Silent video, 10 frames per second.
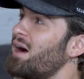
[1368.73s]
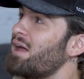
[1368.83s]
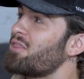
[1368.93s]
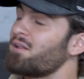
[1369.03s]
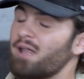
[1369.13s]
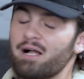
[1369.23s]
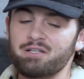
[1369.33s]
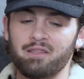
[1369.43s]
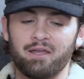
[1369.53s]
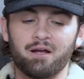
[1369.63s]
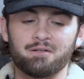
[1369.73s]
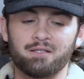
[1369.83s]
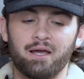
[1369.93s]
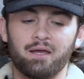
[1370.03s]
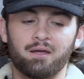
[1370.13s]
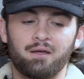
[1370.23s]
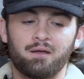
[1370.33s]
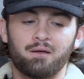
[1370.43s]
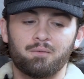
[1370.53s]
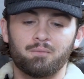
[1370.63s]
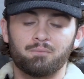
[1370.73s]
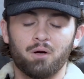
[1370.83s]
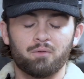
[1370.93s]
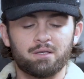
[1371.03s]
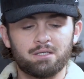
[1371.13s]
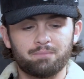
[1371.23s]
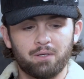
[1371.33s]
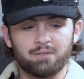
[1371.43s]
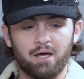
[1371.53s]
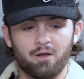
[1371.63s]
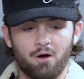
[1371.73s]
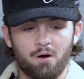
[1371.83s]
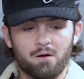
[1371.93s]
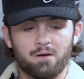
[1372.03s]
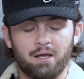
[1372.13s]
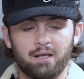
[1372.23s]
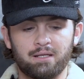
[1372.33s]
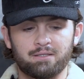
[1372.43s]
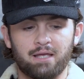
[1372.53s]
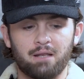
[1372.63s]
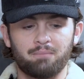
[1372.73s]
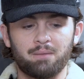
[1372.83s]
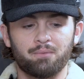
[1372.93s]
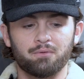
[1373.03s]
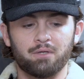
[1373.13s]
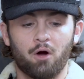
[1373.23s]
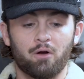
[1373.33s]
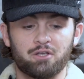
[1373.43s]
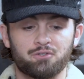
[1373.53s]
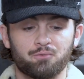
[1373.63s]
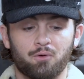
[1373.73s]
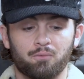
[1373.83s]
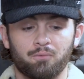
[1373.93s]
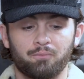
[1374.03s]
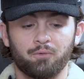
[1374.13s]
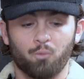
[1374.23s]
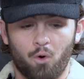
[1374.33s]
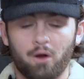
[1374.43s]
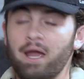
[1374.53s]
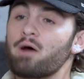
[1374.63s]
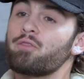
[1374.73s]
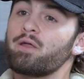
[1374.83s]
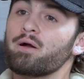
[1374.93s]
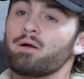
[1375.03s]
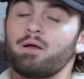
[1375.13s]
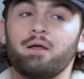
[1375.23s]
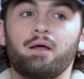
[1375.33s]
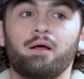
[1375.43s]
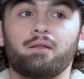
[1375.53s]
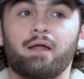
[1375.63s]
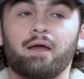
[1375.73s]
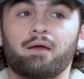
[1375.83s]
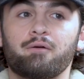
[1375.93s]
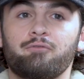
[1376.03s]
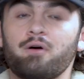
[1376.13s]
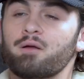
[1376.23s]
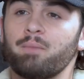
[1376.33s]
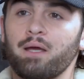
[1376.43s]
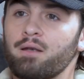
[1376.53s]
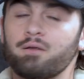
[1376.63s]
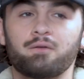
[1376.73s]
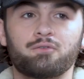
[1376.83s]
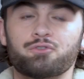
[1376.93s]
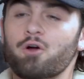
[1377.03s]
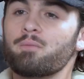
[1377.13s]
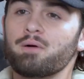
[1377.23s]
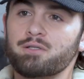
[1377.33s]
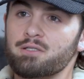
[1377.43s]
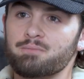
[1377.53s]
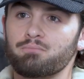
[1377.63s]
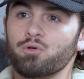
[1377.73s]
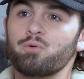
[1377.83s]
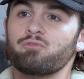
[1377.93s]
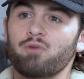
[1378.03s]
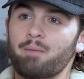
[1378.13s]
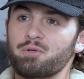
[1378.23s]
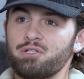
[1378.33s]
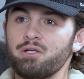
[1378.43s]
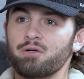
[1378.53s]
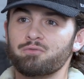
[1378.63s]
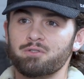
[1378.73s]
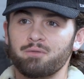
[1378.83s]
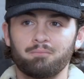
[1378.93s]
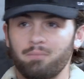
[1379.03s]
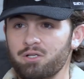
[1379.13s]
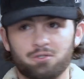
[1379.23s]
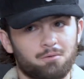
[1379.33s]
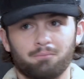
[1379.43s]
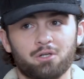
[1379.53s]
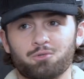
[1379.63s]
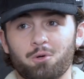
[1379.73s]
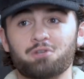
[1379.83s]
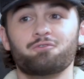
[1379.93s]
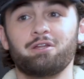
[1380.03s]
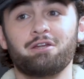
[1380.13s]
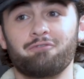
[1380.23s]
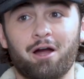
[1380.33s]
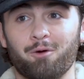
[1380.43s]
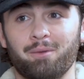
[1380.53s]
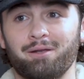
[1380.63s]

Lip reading: the logic there is like, "Bro, this is built on art, and it's getting artists' work out there." Like, fuck, man, Starbucks is brewing frappuccinos, much, much worse for the environment.